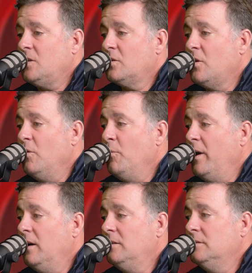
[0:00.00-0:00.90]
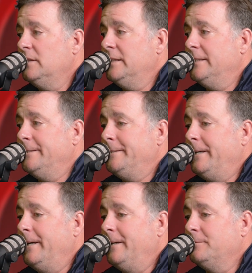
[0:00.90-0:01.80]
It's all going well, and
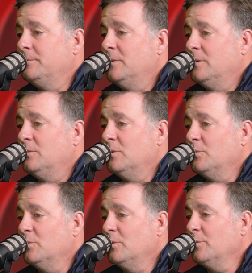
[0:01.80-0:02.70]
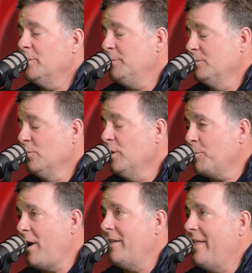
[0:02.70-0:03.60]
we're real
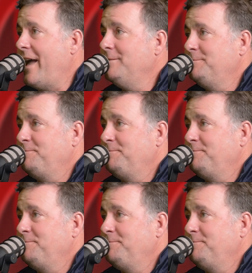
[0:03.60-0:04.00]
proud of that.